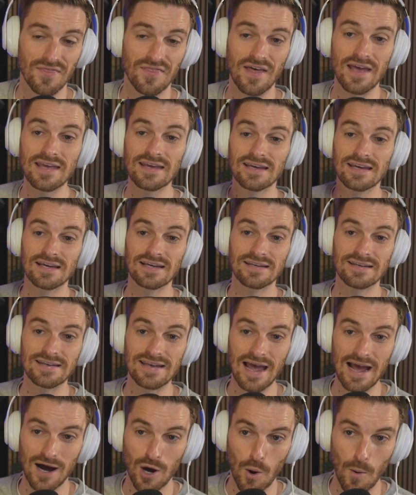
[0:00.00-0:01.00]
They can
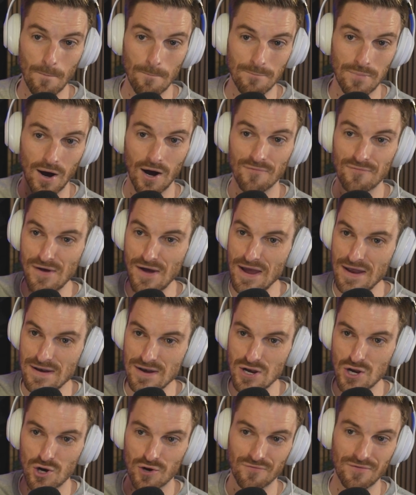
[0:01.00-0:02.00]
now buff
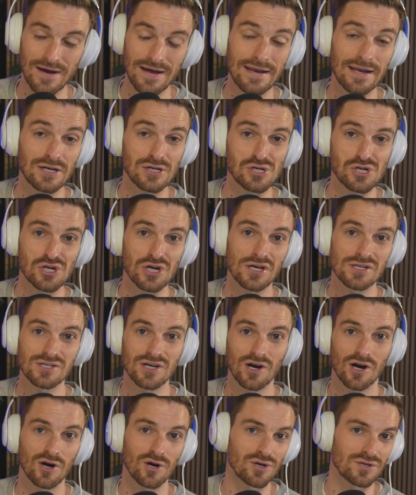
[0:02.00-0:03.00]
and nerf and
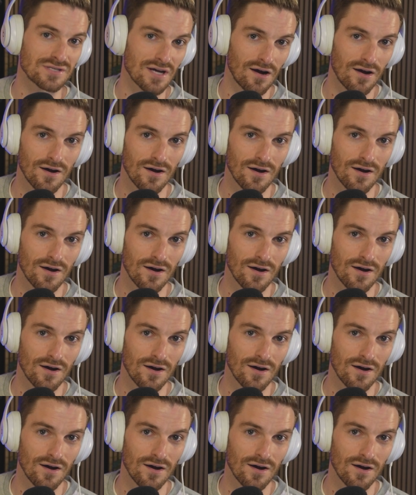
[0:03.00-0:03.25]
adjust cards